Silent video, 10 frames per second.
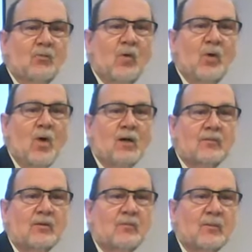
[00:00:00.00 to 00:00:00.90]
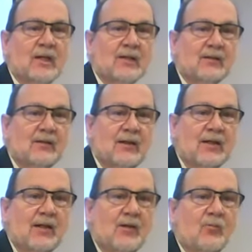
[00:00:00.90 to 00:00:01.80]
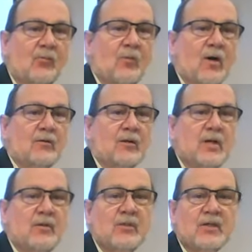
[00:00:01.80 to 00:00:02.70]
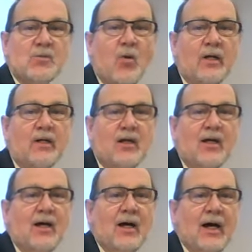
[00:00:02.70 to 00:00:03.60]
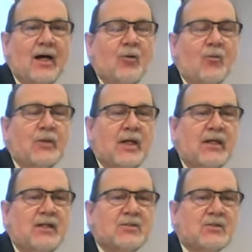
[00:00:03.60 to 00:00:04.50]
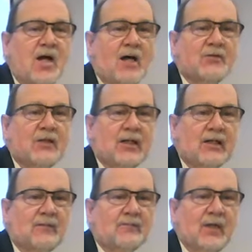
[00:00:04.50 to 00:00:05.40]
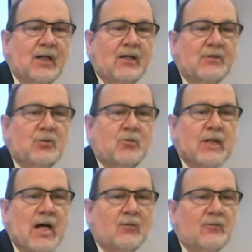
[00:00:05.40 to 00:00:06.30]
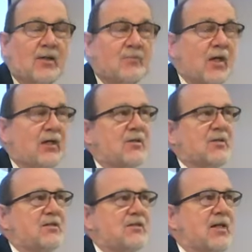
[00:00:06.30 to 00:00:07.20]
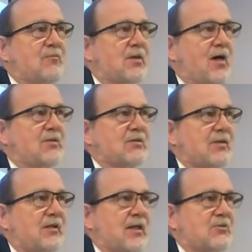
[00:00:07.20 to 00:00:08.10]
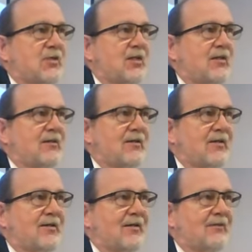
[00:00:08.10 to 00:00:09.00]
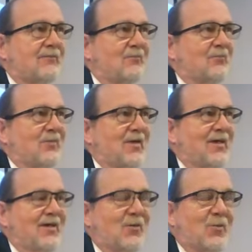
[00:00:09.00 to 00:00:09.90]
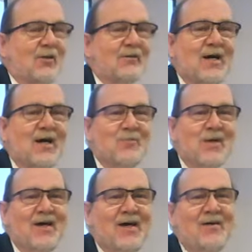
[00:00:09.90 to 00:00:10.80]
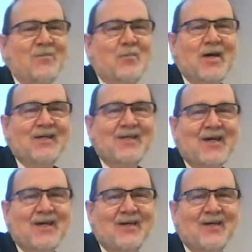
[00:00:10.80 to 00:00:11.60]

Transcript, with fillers: we welcome uh, we welcome him this morning. I hope that he's not uh, too down uh, because his team lost uh, yesterday in the uh, in the World Cup, but